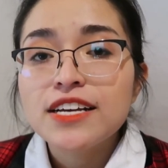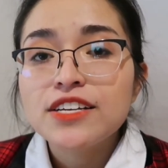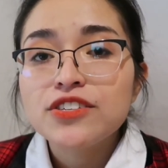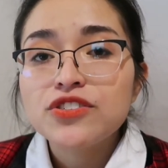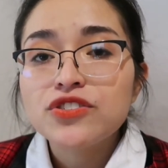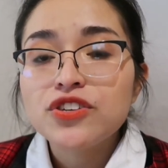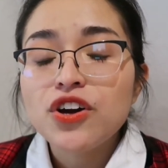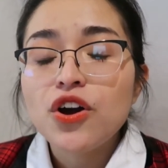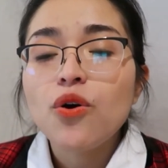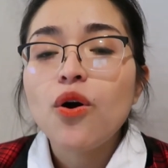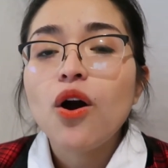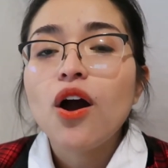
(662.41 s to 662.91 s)

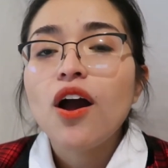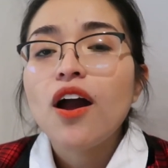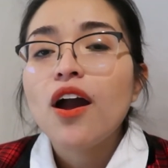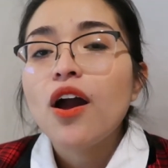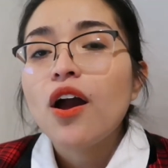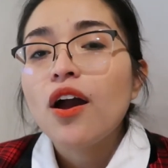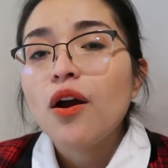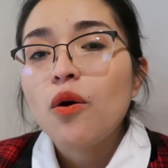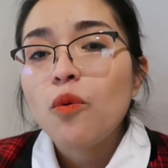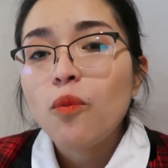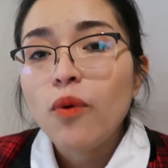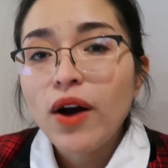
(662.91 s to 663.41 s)
So
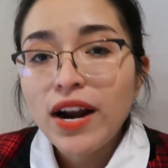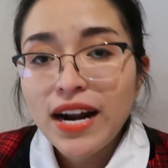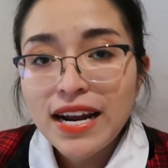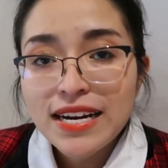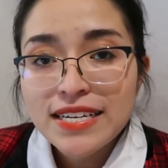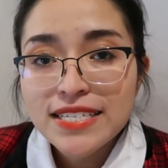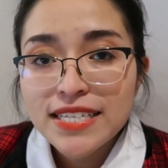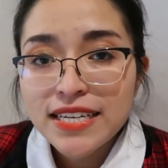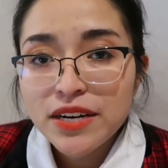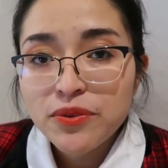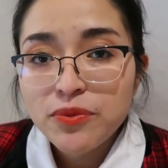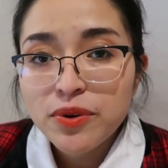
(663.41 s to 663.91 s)
what I
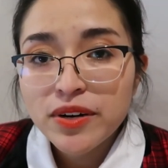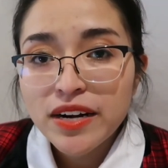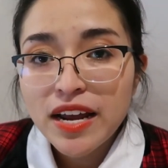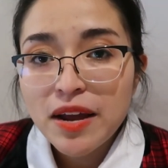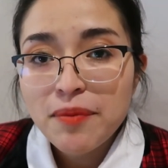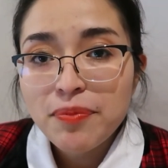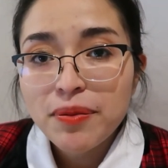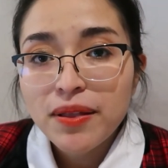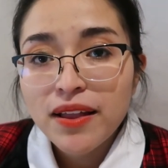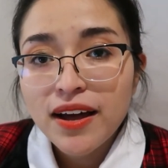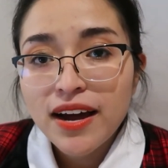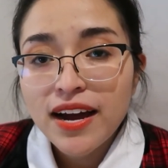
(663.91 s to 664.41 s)
did when I
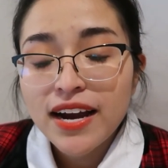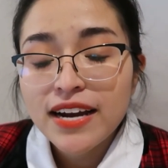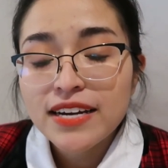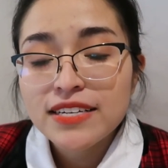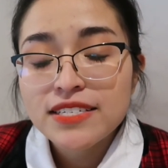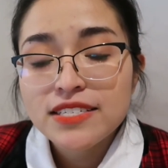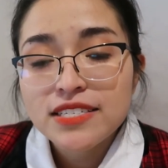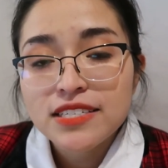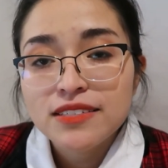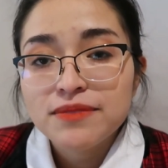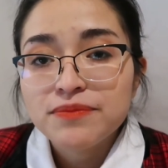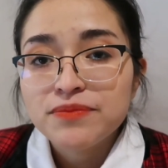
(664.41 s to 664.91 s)

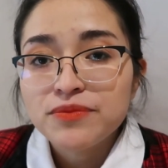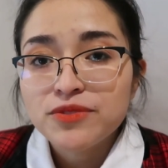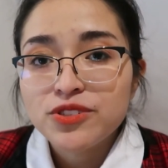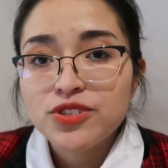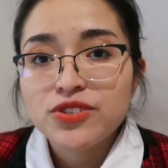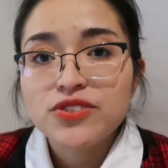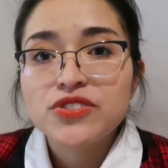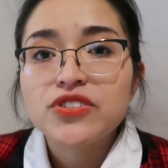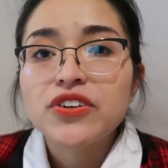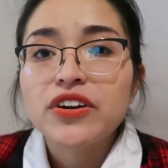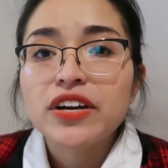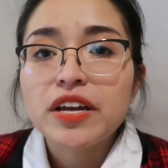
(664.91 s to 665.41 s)
applied
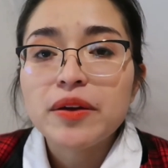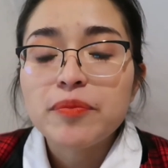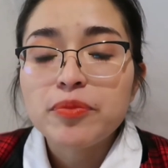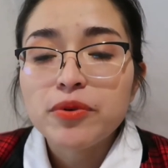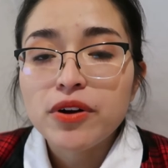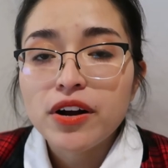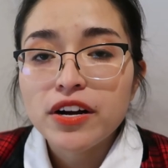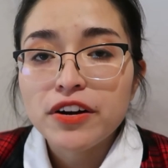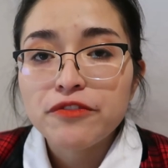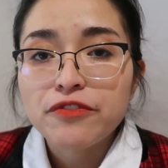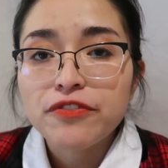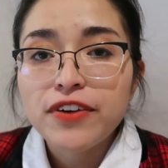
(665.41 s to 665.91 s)
to study
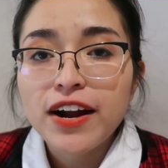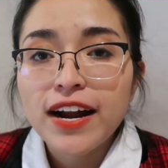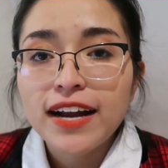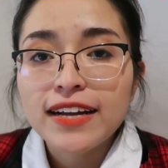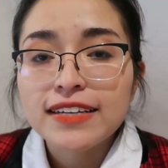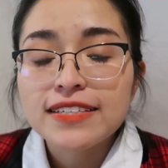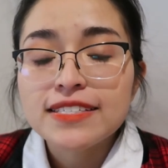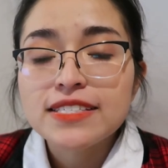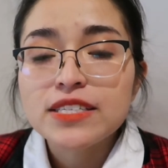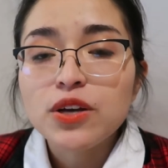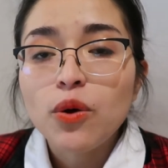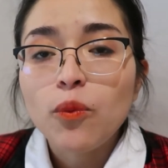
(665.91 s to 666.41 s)
abroad in
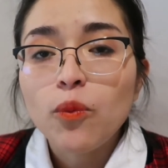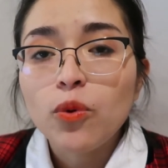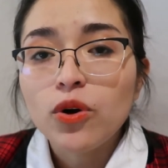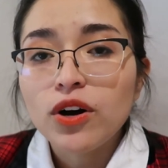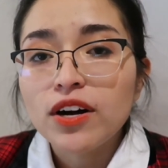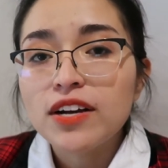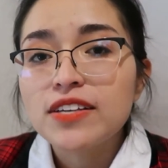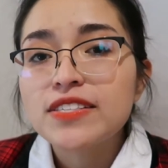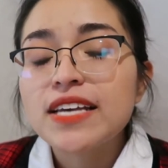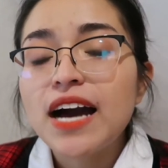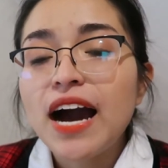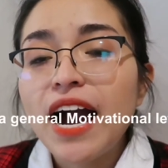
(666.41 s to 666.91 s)
France
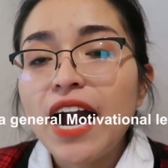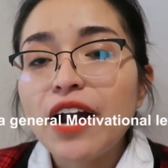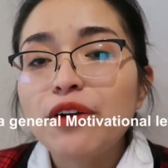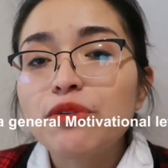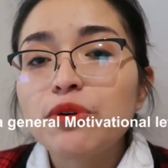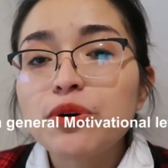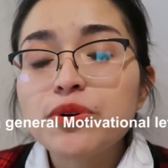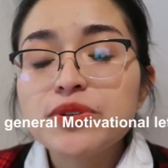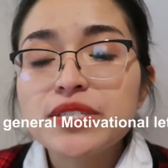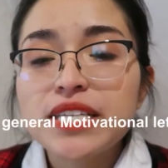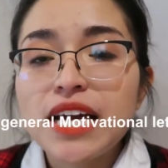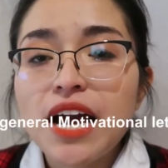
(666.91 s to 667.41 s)
was I
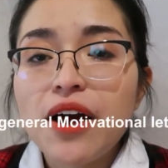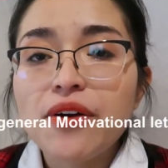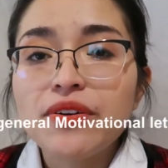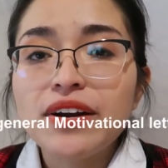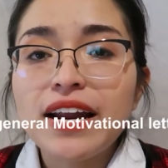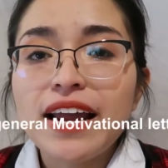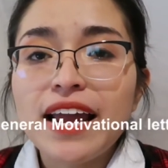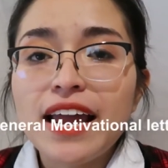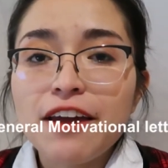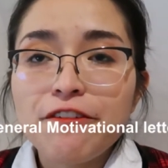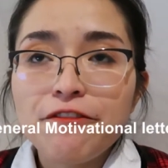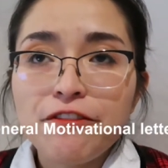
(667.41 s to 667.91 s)
wrote
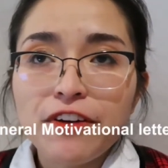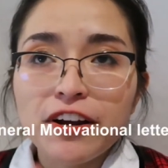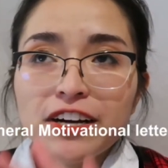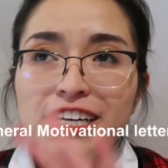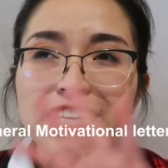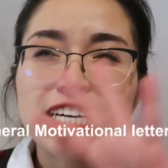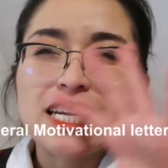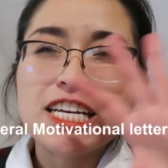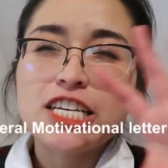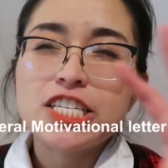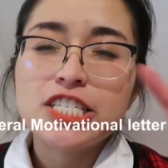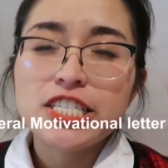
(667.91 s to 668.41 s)
down a
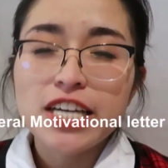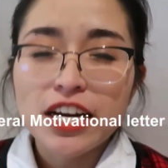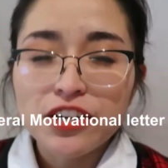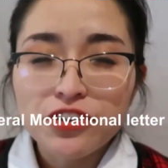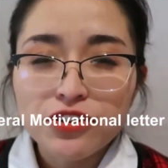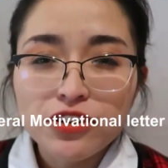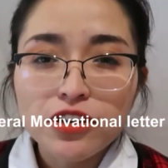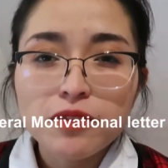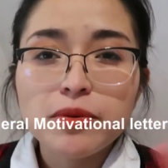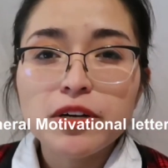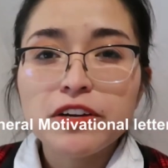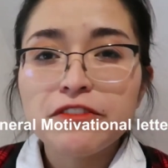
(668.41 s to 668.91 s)
very
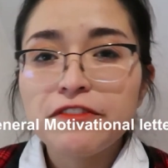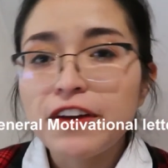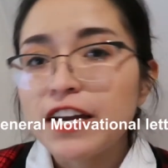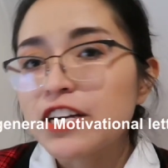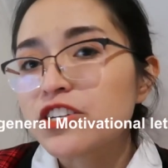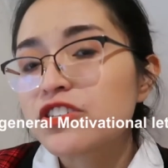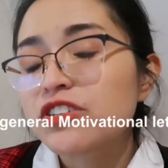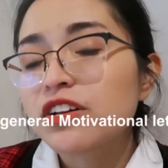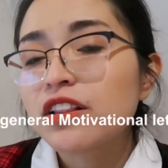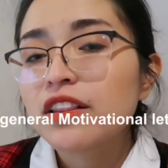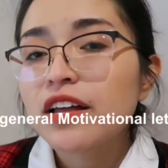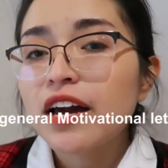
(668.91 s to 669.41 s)
general
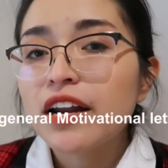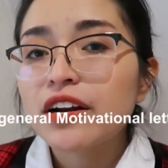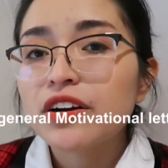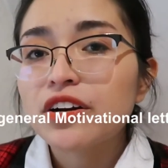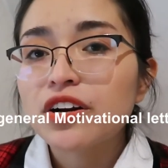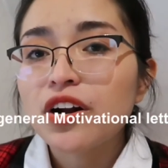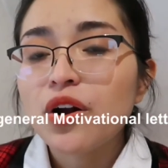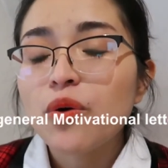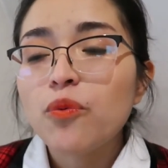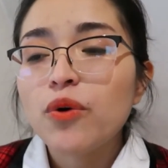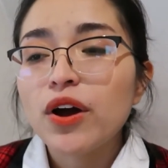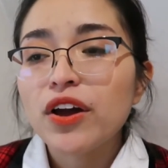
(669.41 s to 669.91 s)
motivational
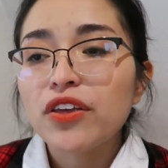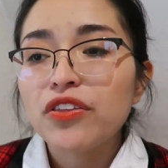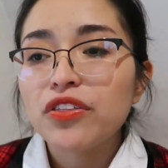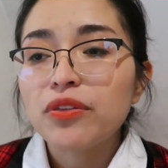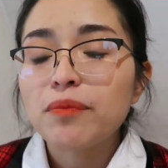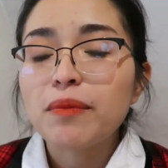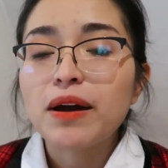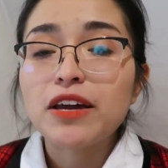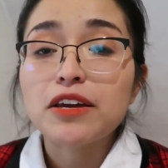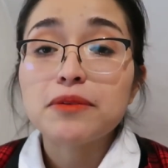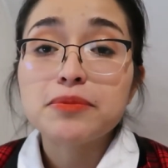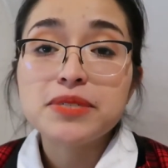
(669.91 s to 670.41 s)
letter
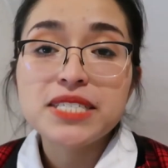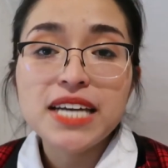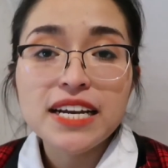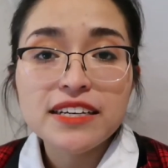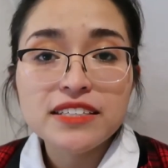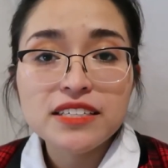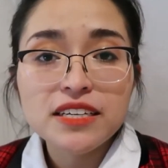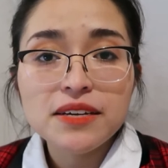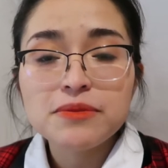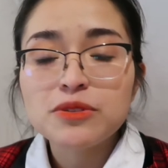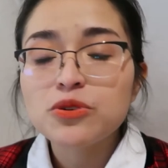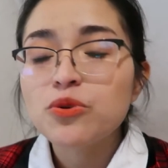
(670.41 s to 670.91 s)
with my
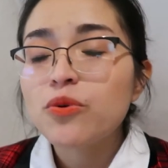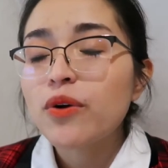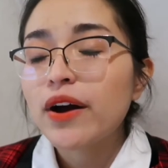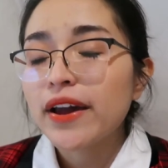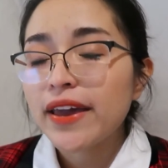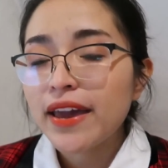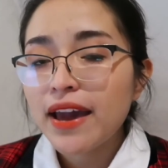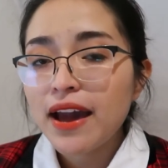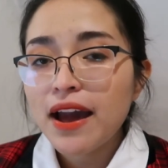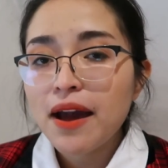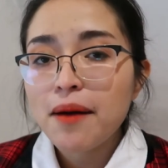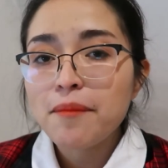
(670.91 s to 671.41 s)
objectives, who
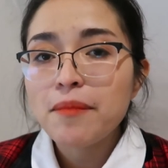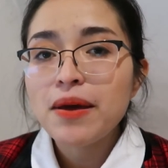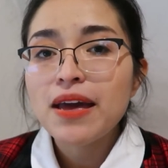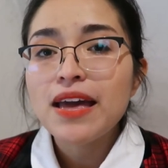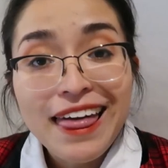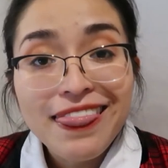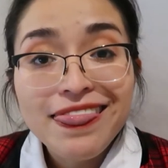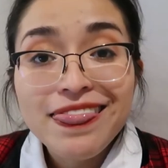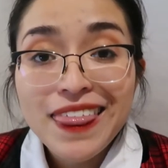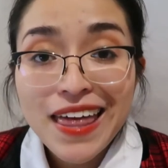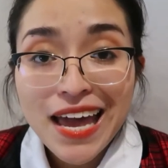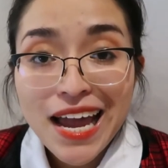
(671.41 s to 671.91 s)
I am,
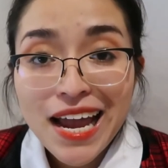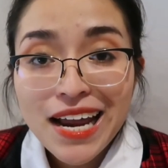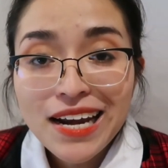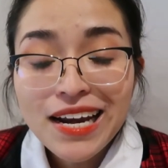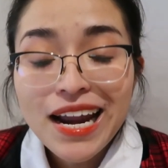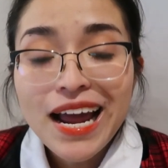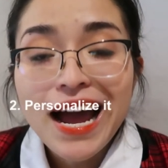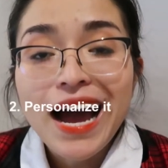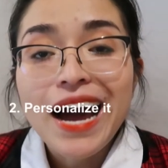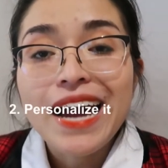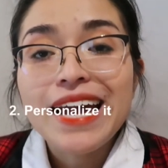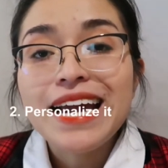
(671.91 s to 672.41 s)
and
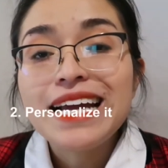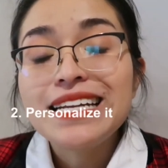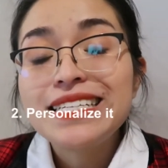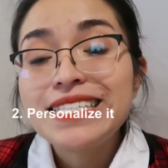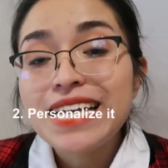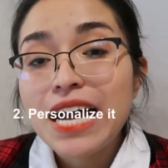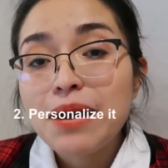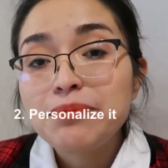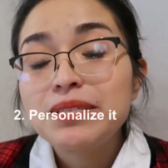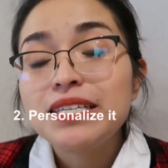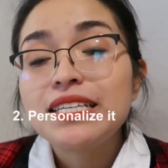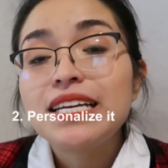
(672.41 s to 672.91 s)
then I
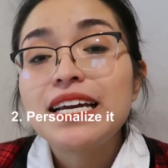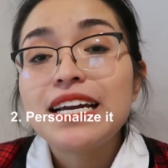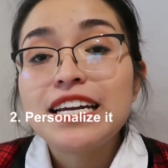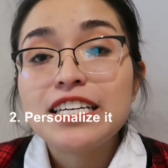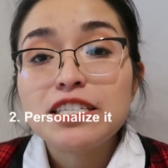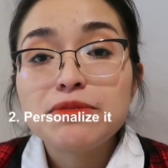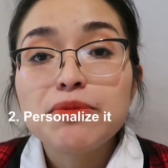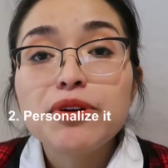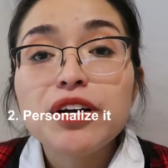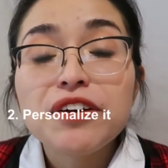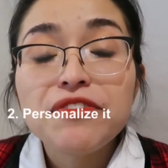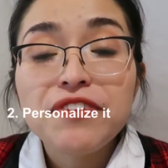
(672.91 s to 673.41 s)
adapted
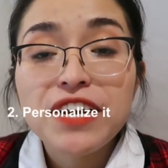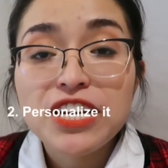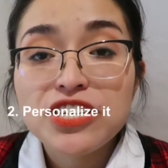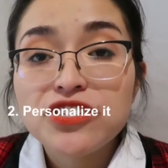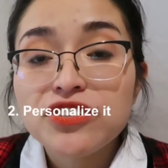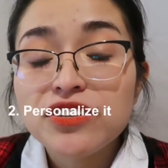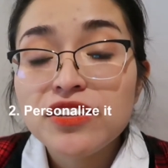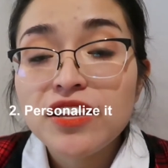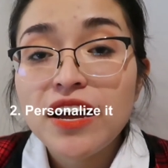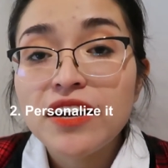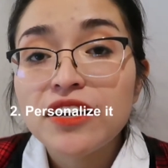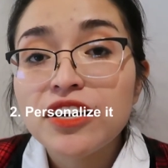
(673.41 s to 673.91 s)
each
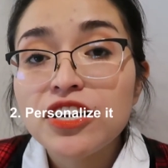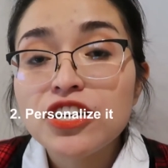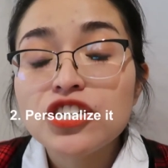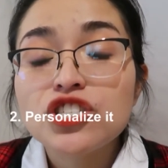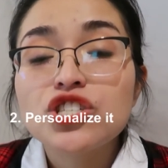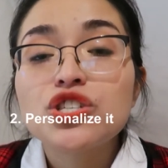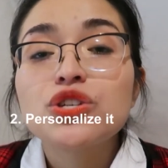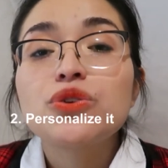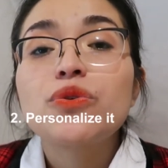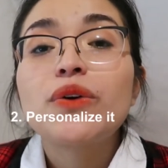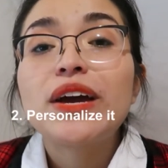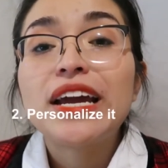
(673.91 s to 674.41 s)
motivational
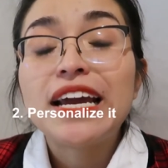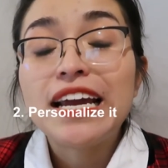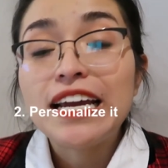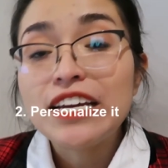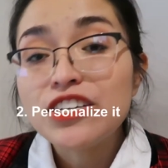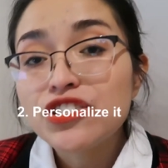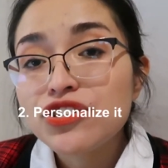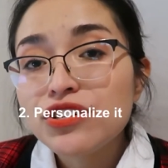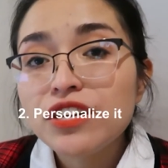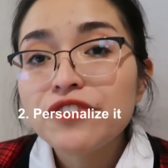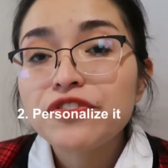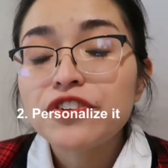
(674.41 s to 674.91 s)
letter to
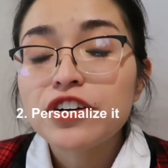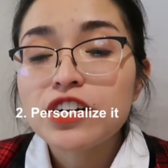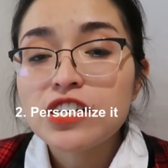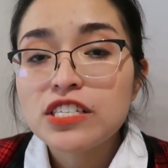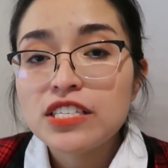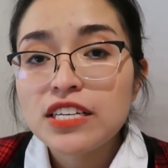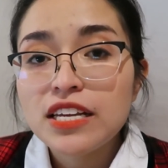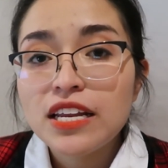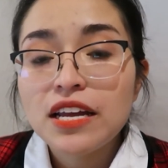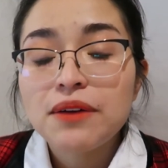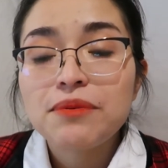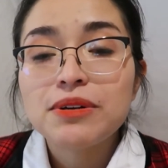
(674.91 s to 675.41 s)
each
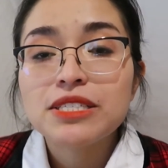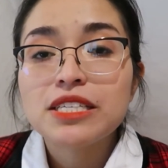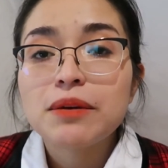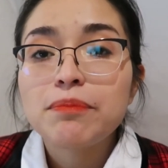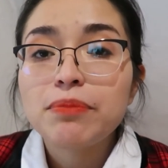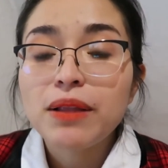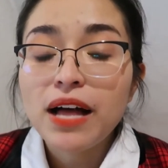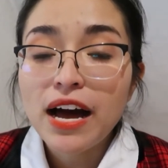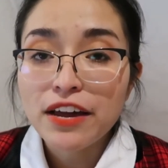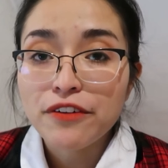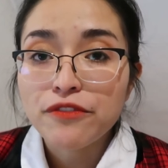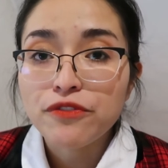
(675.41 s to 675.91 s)
university I was
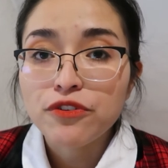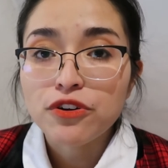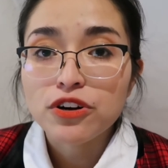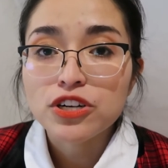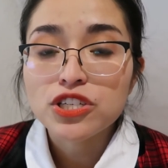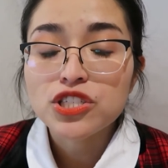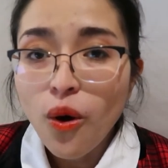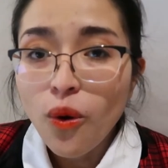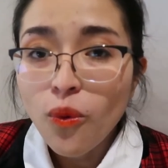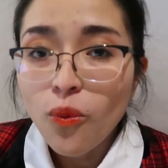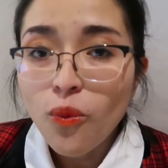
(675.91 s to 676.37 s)
applying for.